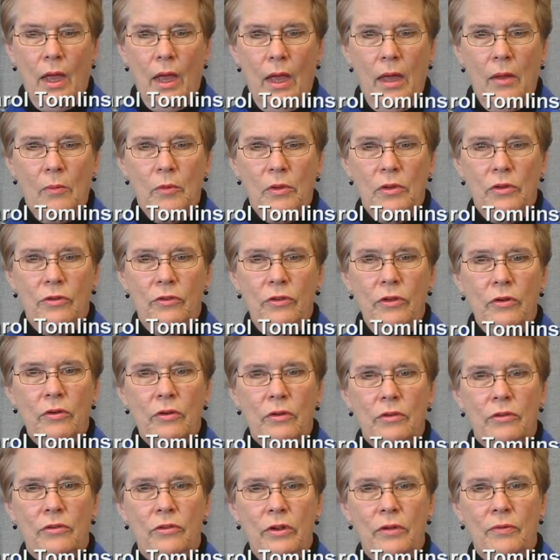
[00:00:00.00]
And when
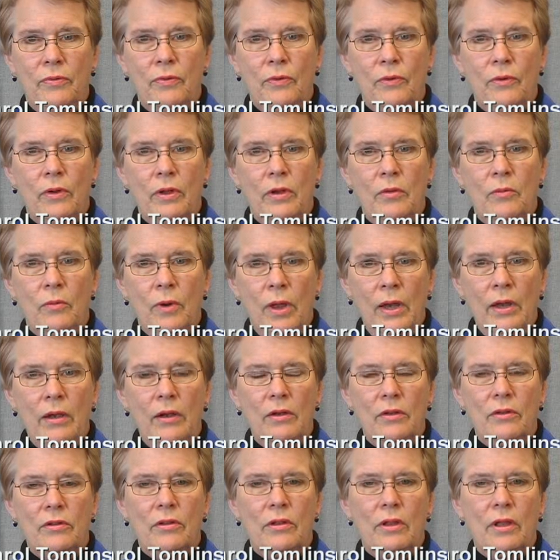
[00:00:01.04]
students differ in
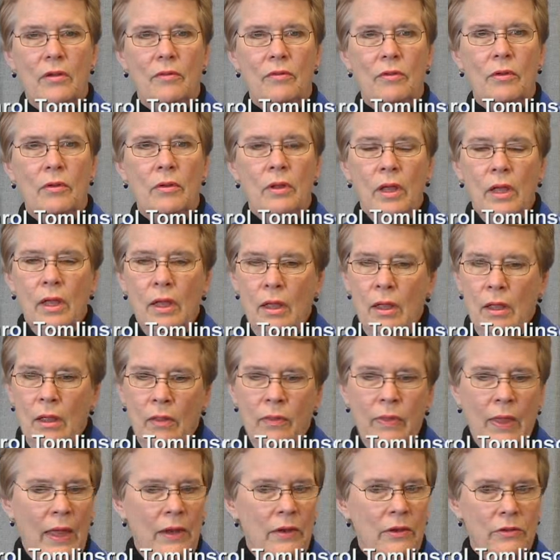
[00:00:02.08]
readiness level,
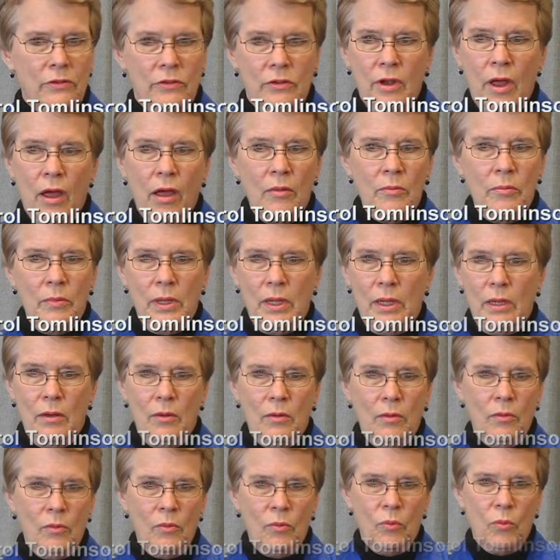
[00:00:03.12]
that does not
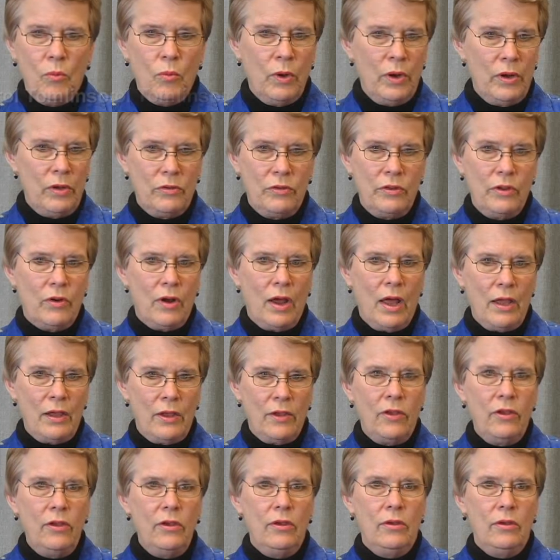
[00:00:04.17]
mean what is their
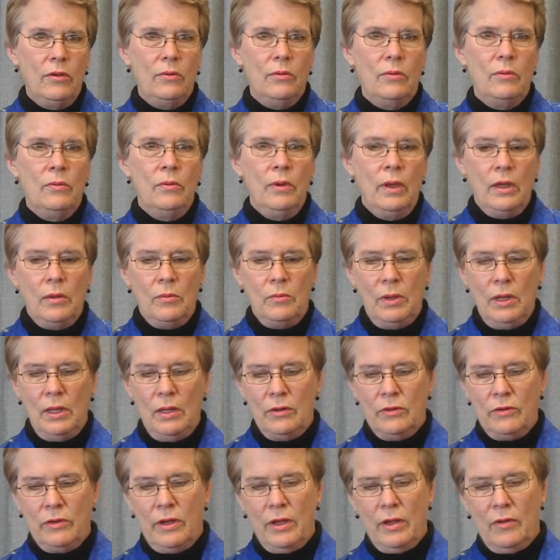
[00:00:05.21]
IQ. It
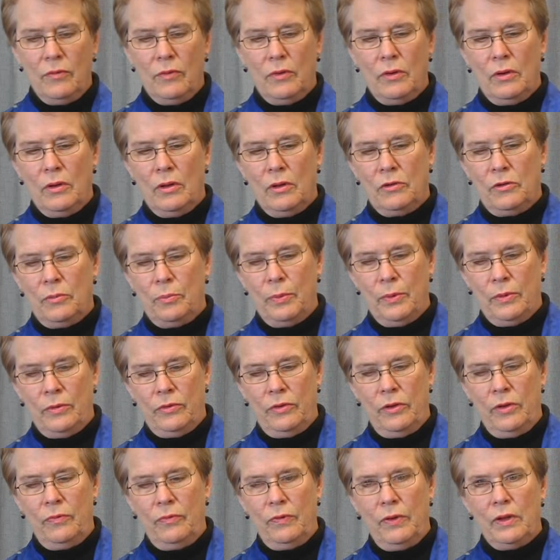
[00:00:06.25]
means given a
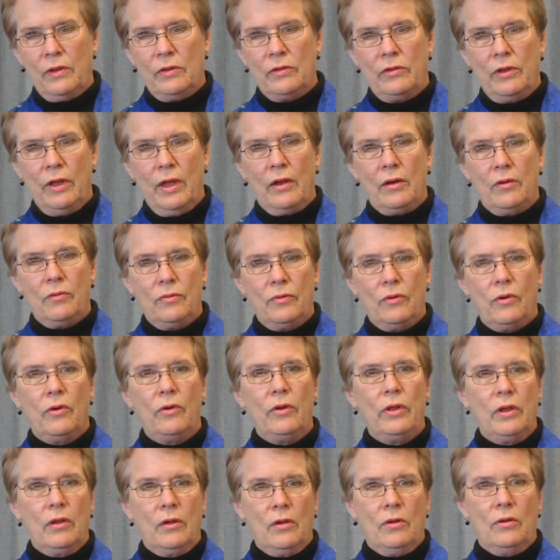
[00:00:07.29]
specific set of
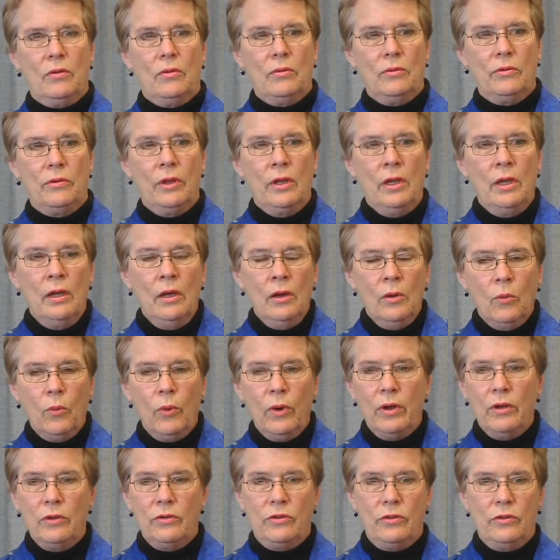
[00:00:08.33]
learning goals,
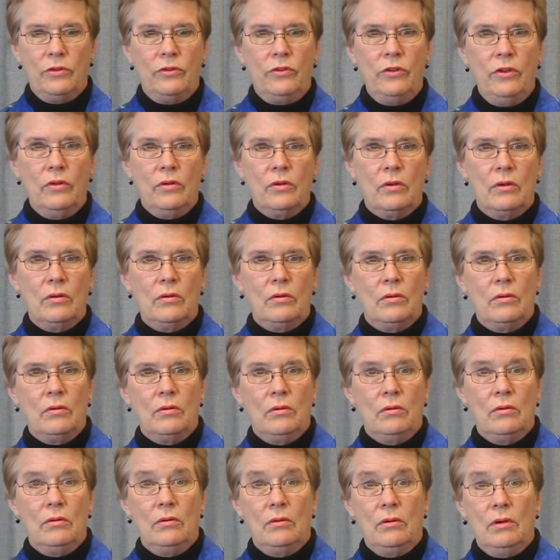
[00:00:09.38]
where is the student
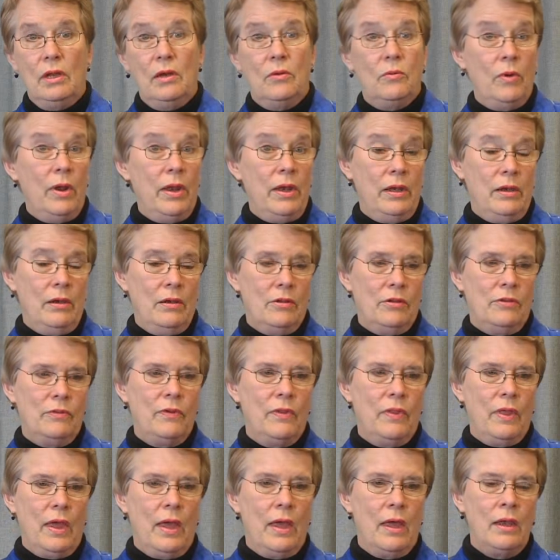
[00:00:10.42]
in readiness for
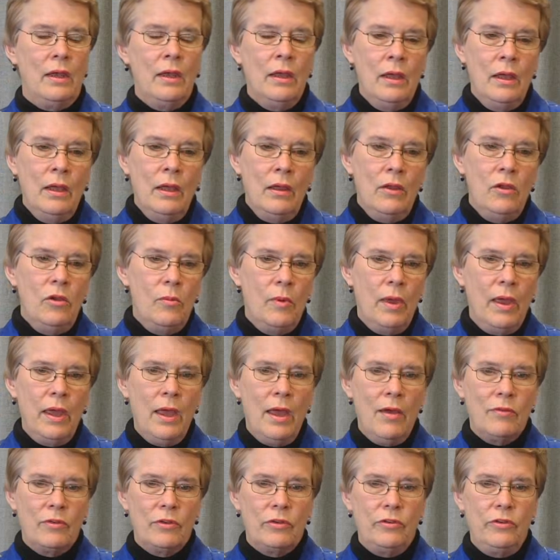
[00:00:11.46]
that? You may
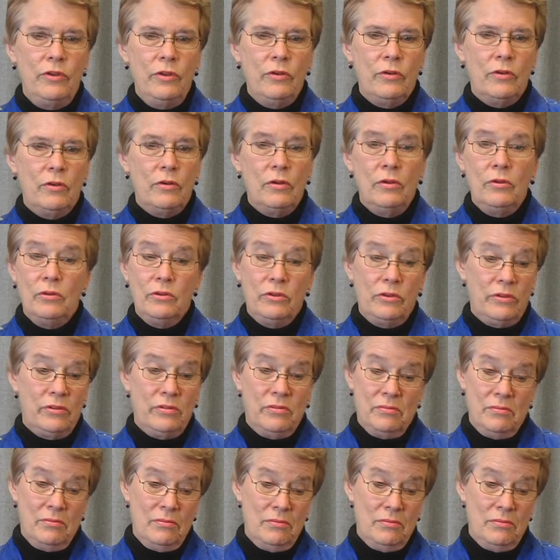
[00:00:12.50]
have a student who's